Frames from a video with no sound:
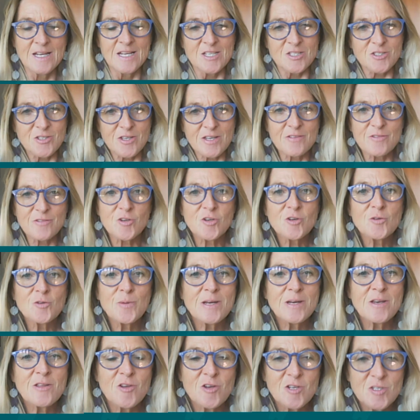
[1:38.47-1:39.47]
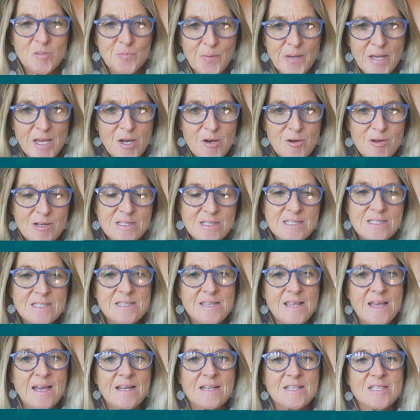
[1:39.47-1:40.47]
So if you're one of those
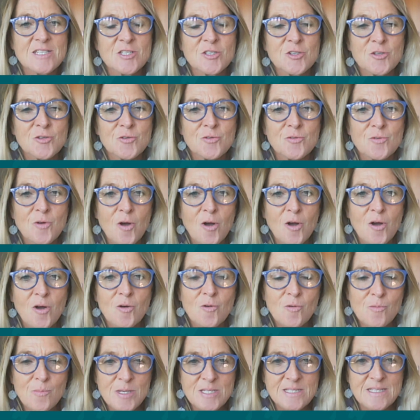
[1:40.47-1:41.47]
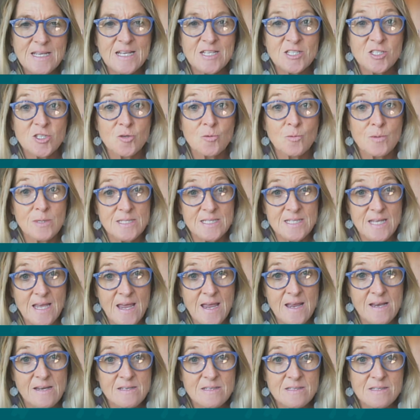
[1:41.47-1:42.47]
parents that you are almost at your wits'
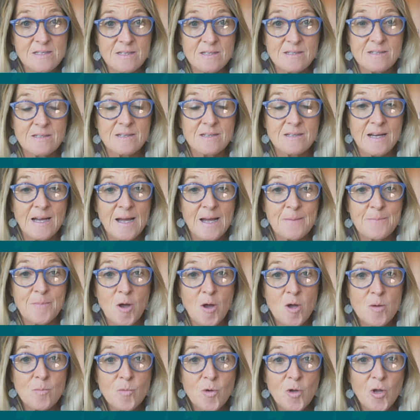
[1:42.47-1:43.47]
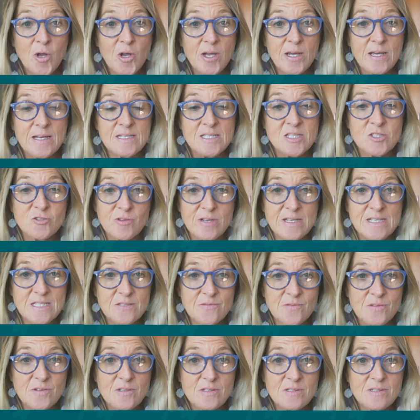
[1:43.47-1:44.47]
end, homework is
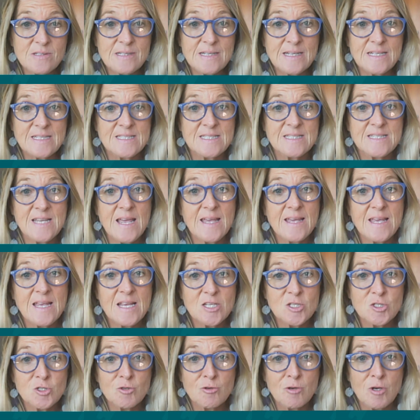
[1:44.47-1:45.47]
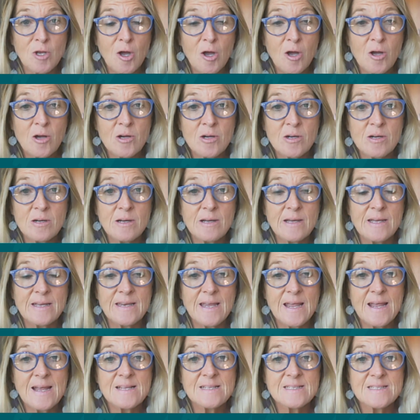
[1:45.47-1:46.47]
stressful, it's taking too long,
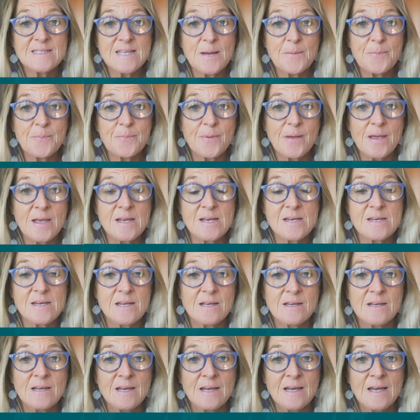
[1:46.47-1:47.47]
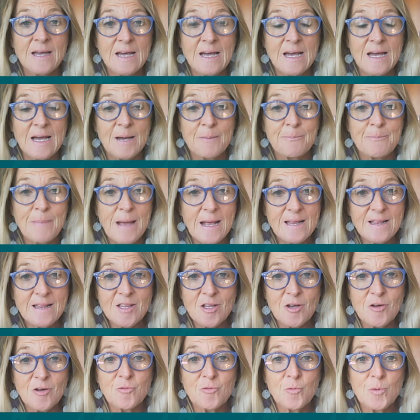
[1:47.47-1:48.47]
it ends up in a
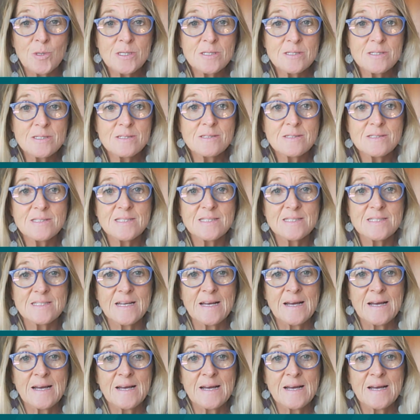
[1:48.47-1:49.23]
battle of wills,